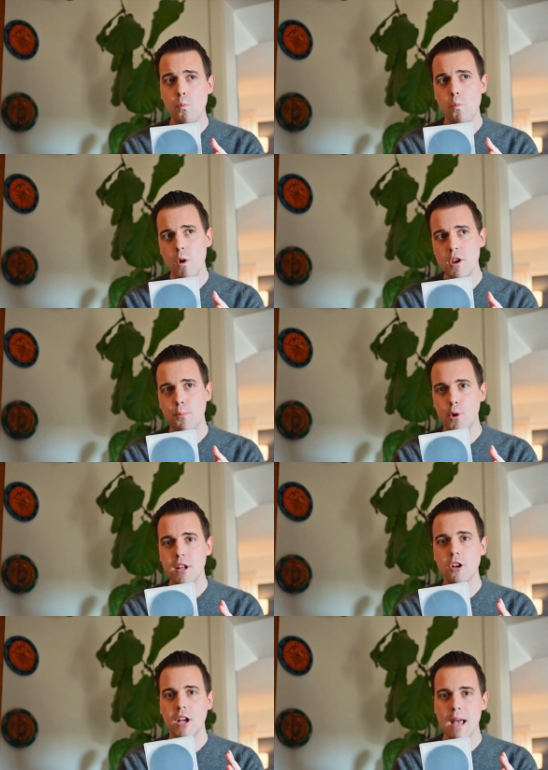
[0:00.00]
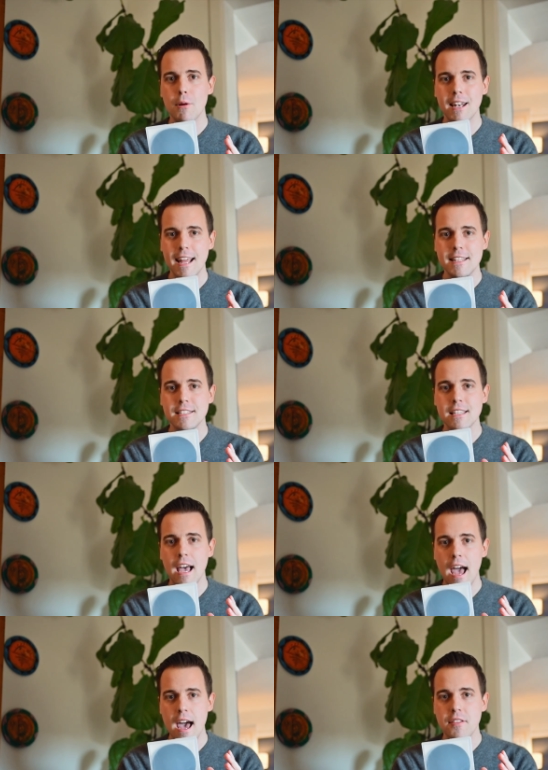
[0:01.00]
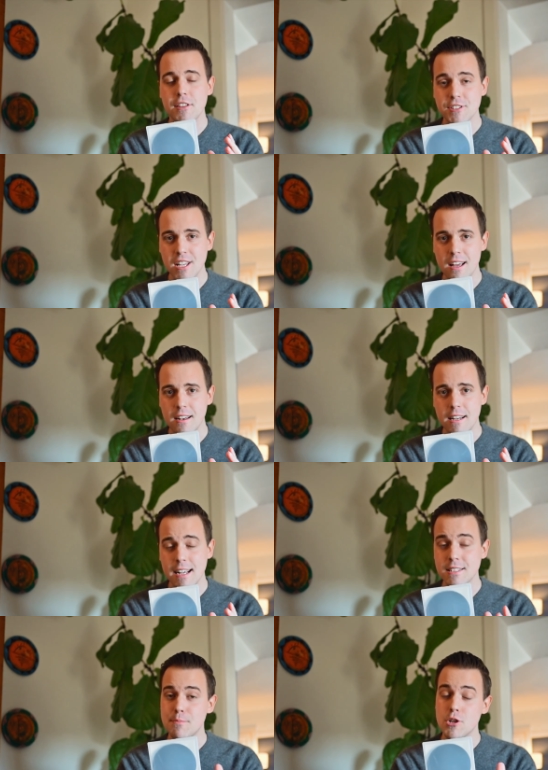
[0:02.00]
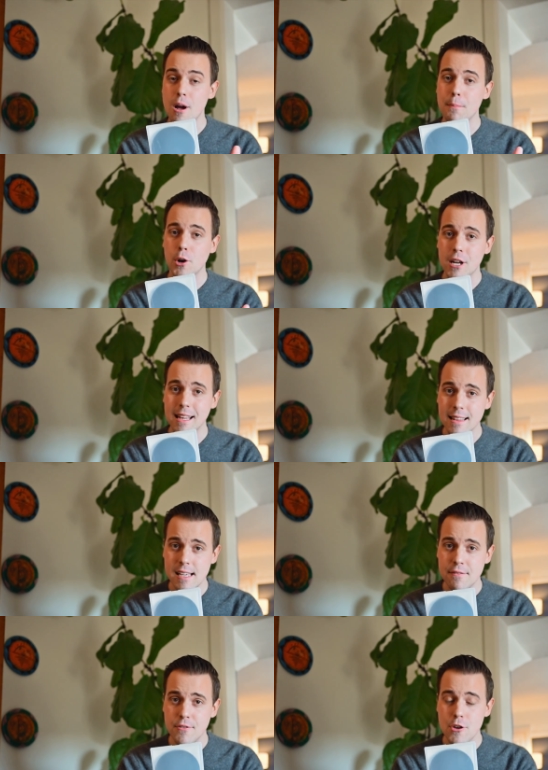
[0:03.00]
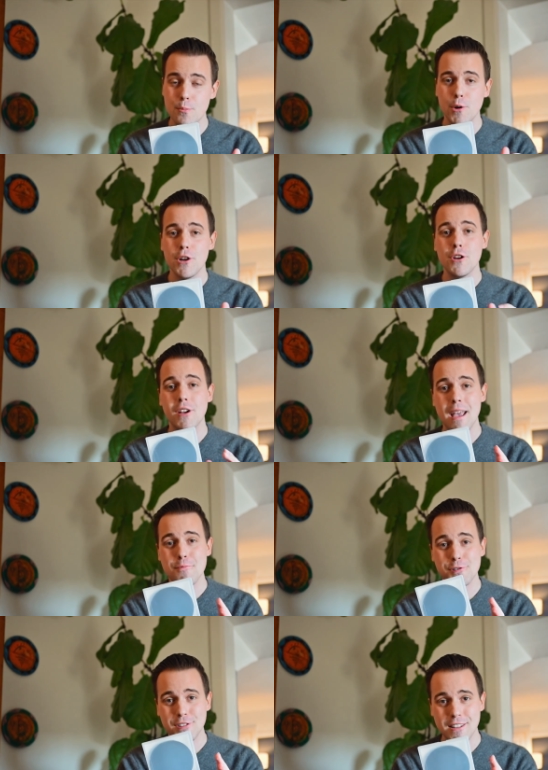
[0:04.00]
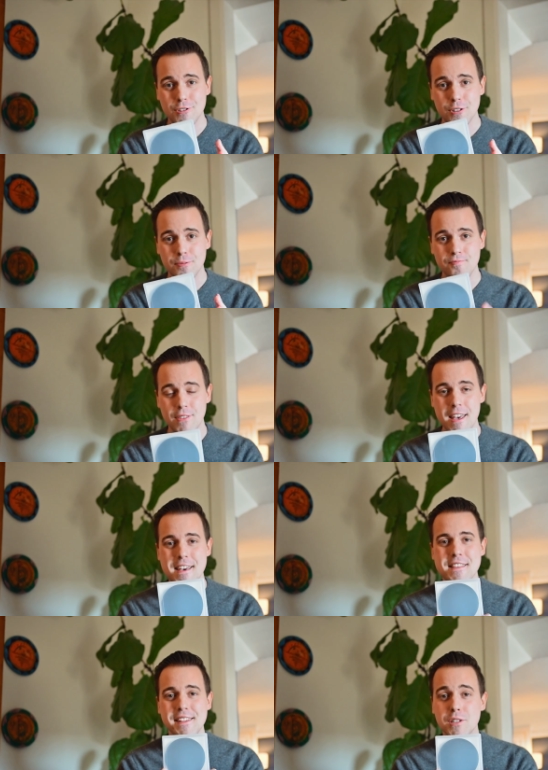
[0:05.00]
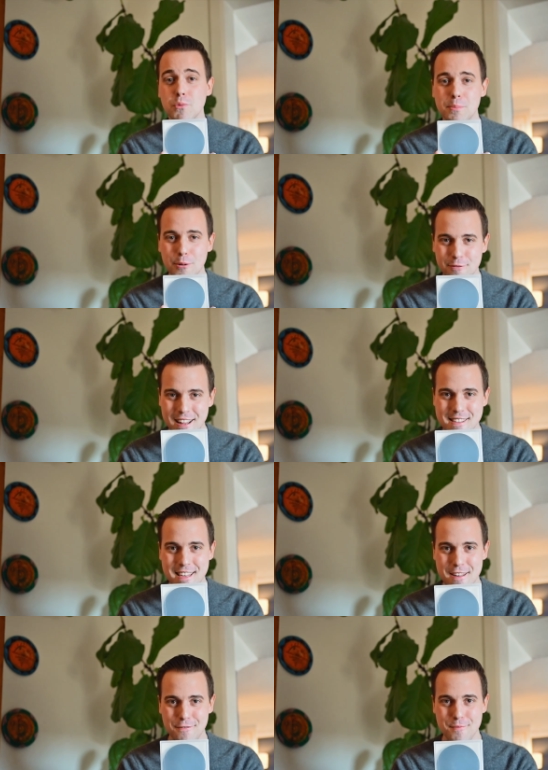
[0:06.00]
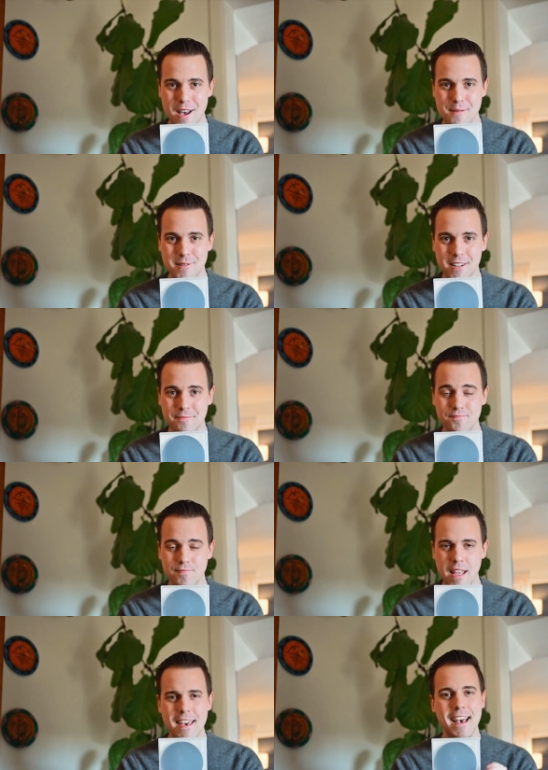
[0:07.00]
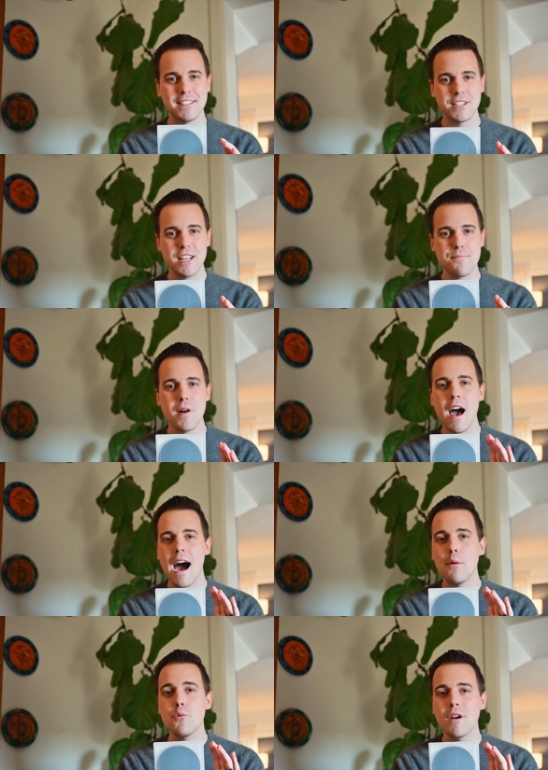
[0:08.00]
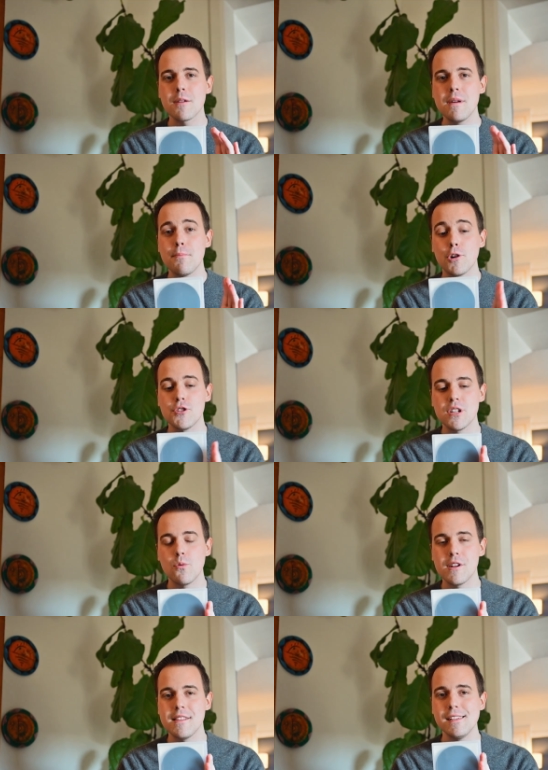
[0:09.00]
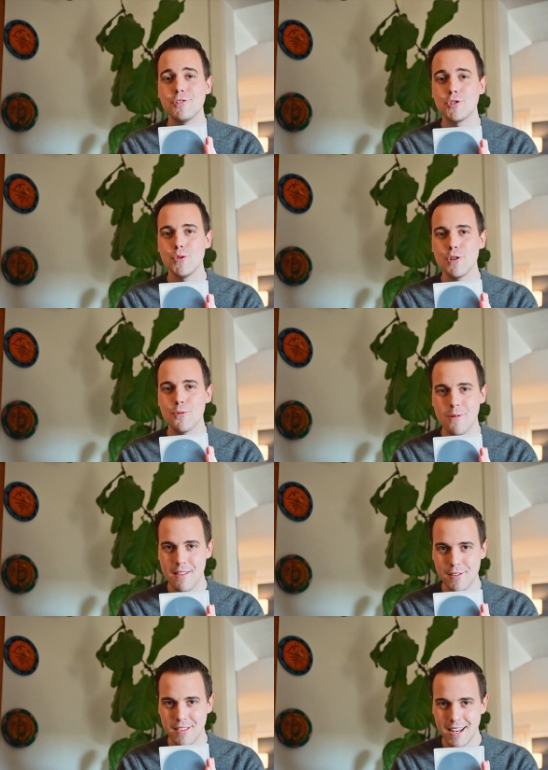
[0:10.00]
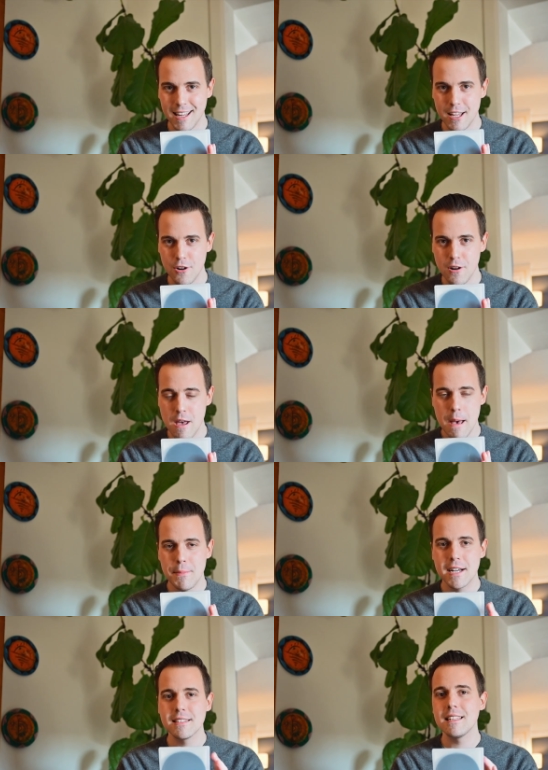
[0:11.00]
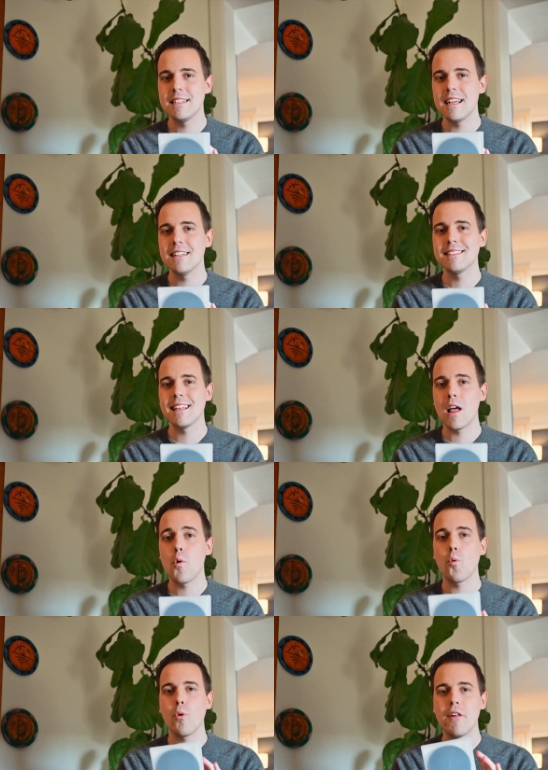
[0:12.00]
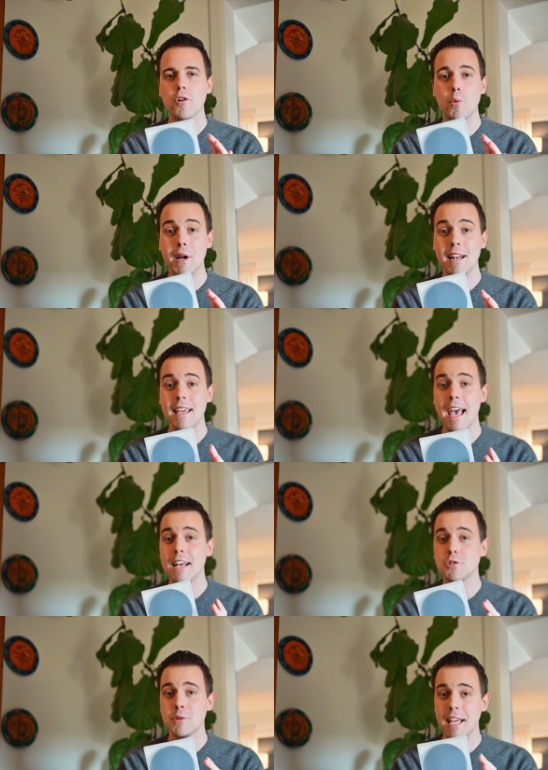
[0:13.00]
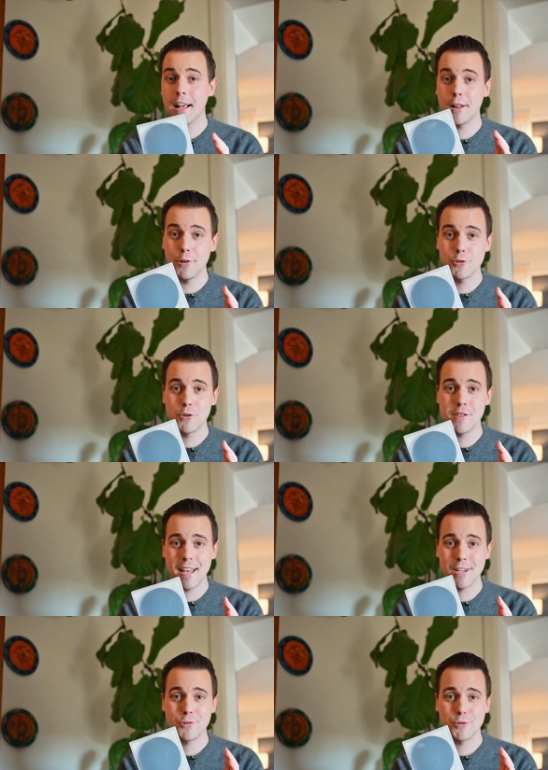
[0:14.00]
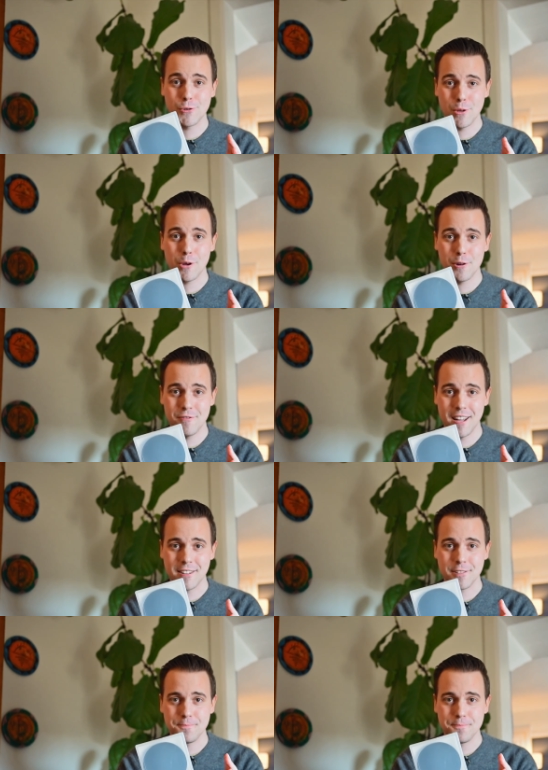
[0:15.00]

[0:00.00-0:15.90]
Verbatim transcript: when you're pointing your camera lens at the sun, except you're not burning a leaf, you're burning your camera's sensor. This will prevent that from happening. As a tip, I would recommend purchasing one of these sooner rather than later because they tend to sell out rather quickly as we get closer to the actual solar event.